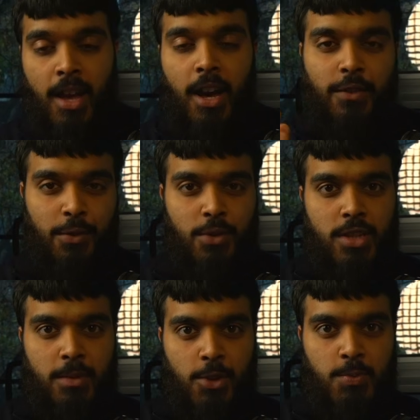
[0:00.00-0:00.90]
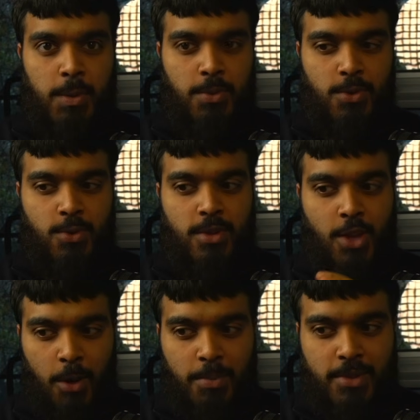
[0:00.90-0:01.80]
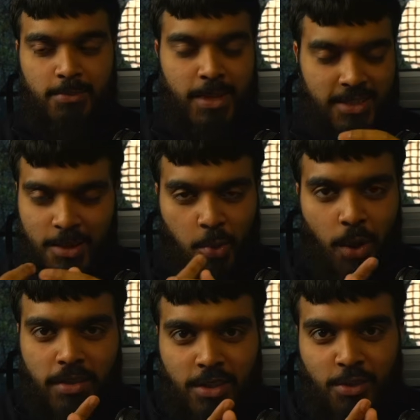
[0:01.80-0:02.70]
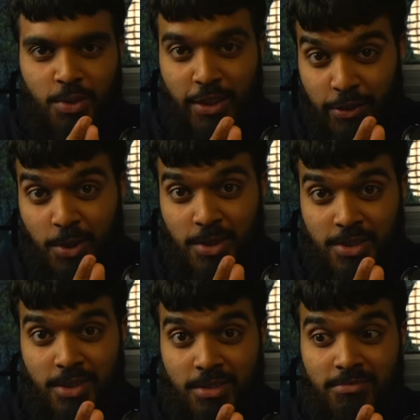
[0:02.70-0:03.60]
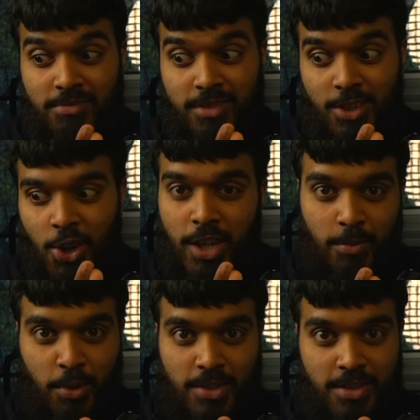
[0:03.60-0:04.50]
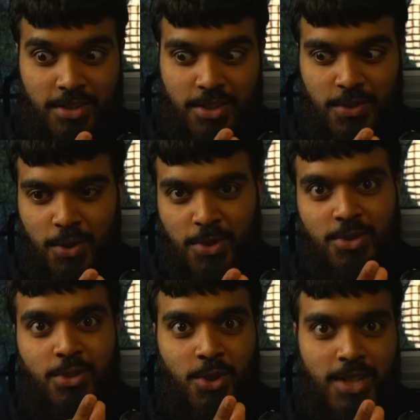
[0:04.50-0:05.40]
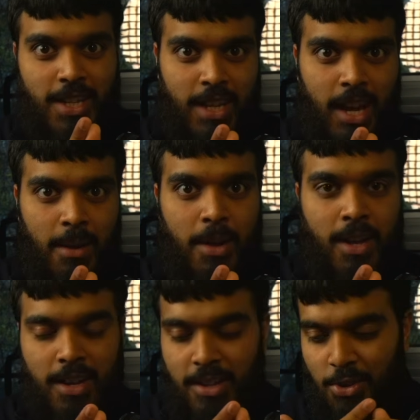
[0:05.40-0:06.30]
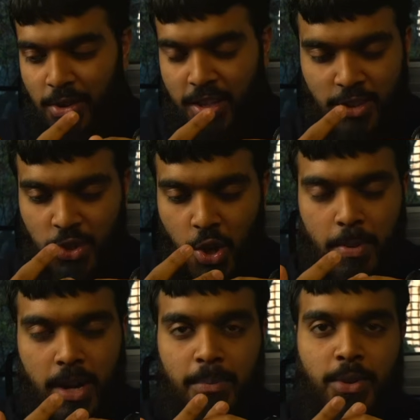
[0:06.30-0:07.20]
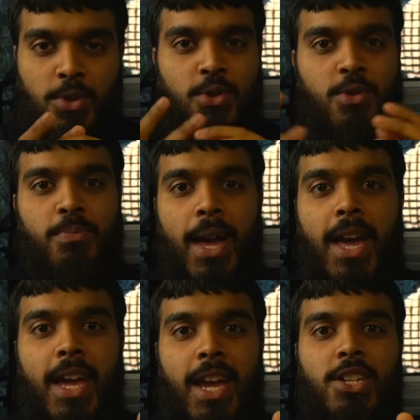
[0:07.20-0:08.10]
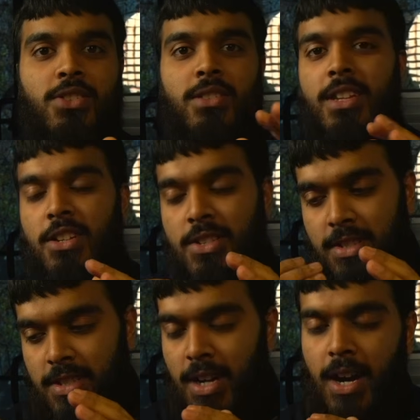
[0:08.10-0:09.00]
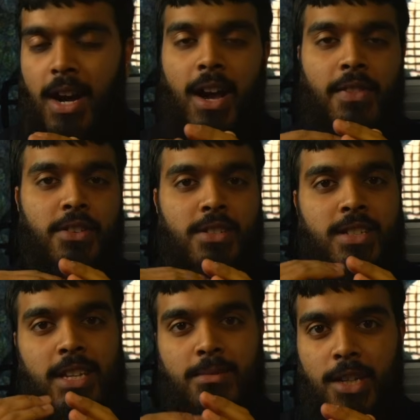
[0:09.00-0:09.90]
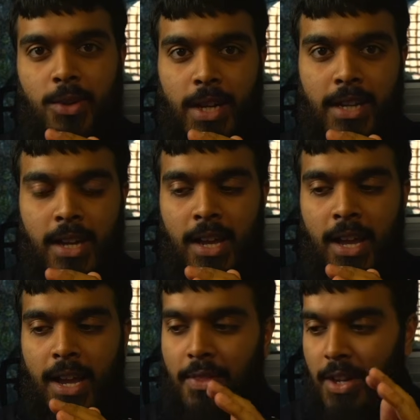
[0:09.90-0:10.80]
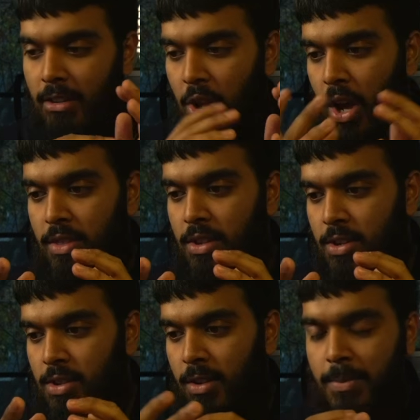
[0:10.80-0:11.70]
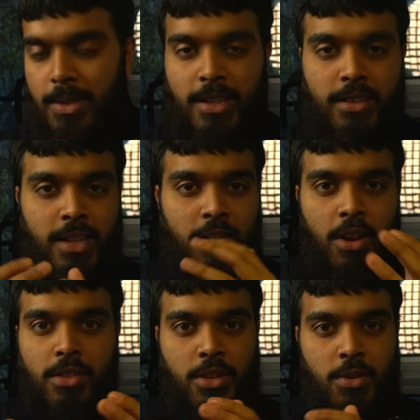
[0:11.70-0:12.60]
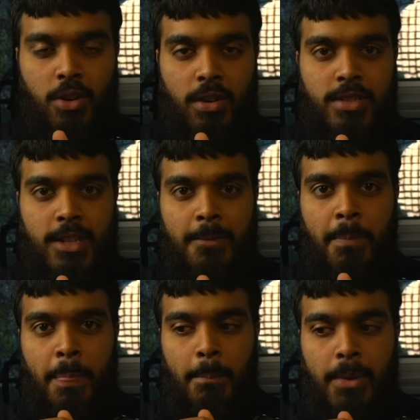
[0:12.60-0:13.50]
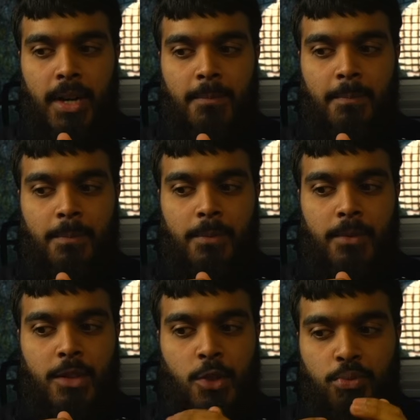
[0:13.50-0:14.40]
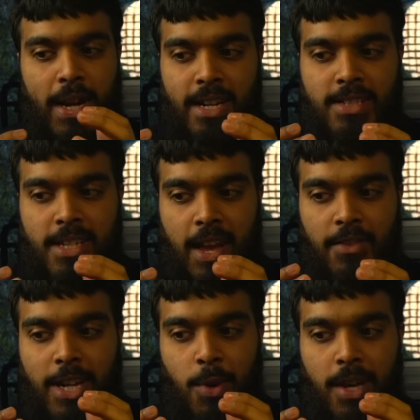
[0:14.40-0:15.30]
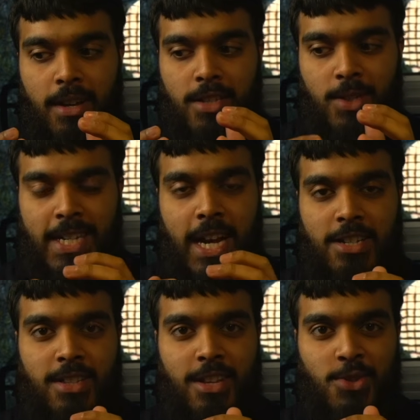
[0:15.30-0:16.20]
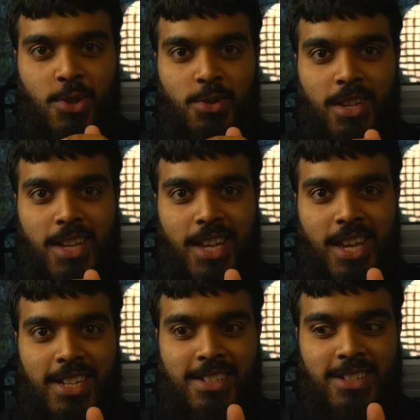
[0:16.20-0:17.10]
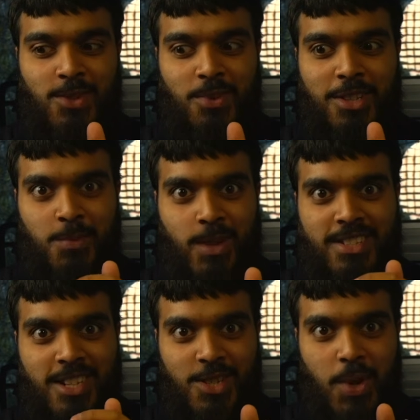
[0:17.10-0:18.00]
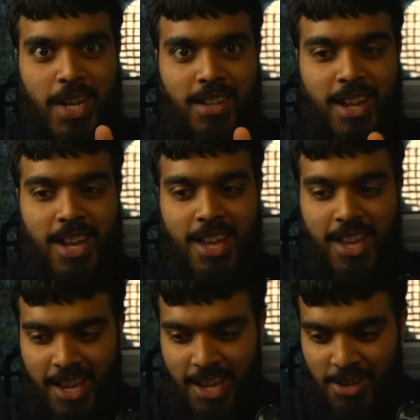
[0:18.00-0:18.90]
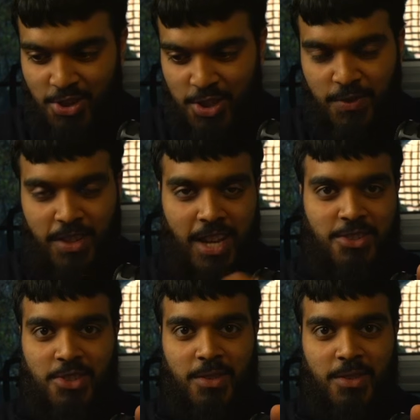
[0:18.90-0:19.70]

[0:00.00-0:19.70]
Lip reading: Unfortunately, most people do the opposite because number one, they're not really focused on the learning process. They're just focused on the note-taking app. They just open up a new page and then they just start and they just keep going and they learn the new topic, they learn the new content, but your brain doesn't have anywhere to attach that. So it does what it's best at doing. It just forgets it.